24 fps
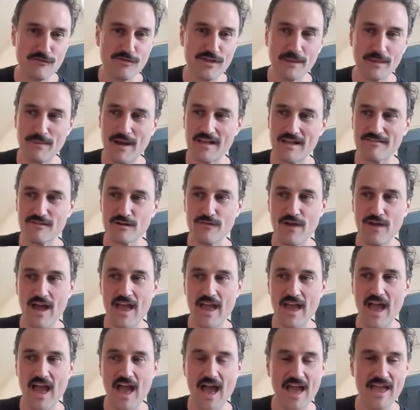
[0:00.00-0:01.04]
of think about sort of
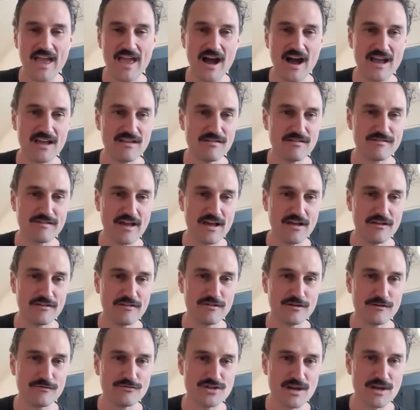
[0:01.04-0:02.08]
AI and sales
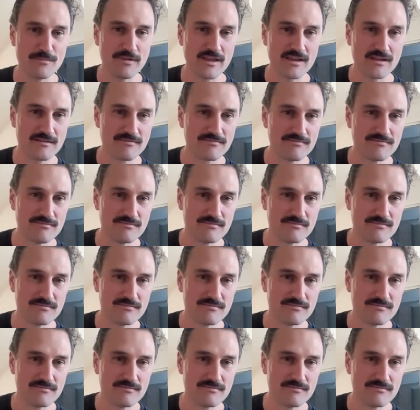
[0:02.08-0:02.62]
sort of generally?